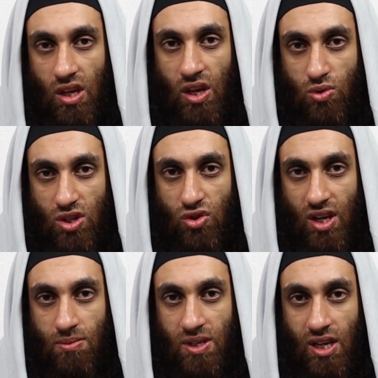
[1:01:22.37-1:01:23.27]
He was the
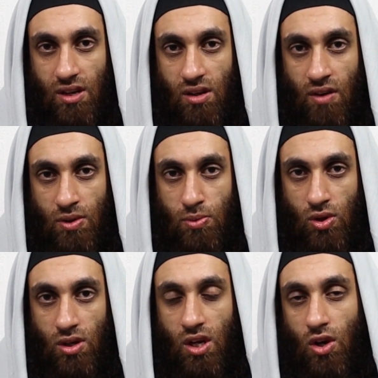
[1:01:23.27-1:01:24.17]
transmitter of the
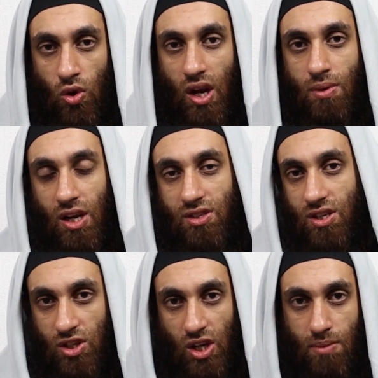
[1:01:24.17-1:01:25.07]
book. Ghulam Khalid, the
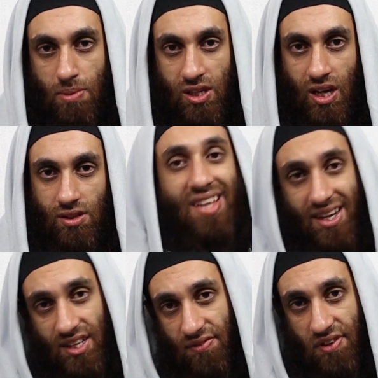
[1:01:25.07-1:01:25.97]
Dajjal of Baghdad. That's the
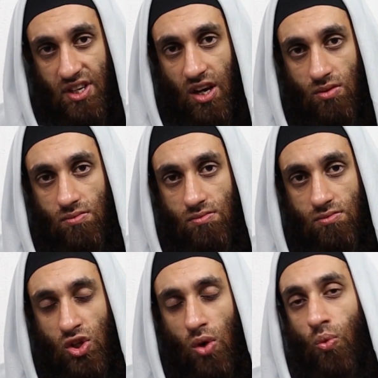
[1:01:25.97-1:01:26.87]
end of the video.
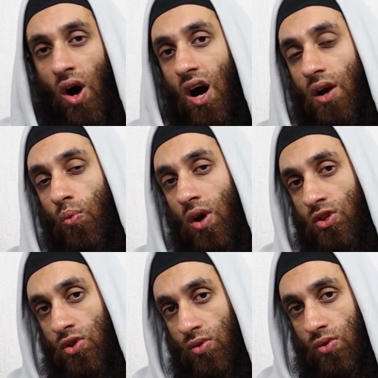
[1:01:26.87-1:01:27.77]
So what I
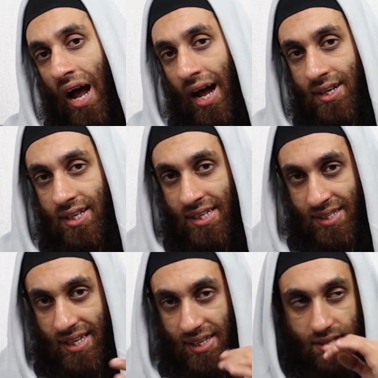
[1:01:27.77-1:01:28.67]
want to add
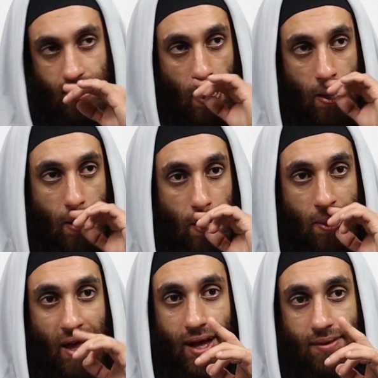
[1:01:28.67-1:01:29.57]
is this,
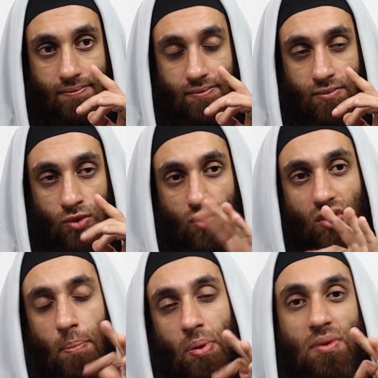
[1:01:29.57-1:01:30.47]
that you've
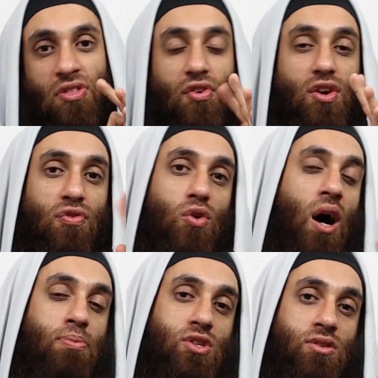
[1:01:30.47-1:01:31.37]
got probably three or four
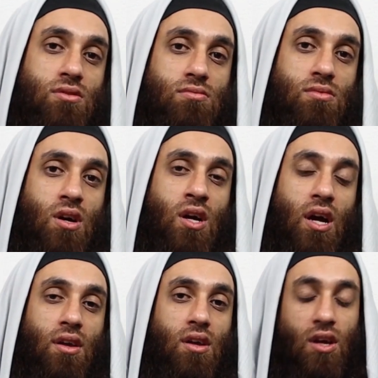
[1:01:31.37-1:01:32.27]
options.
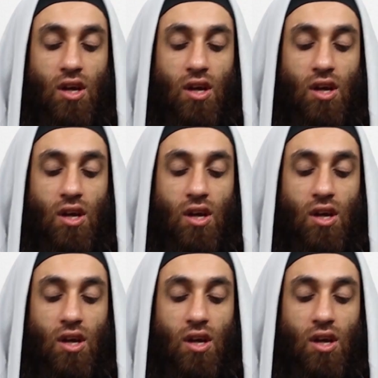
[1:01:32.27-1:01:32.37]
Okay.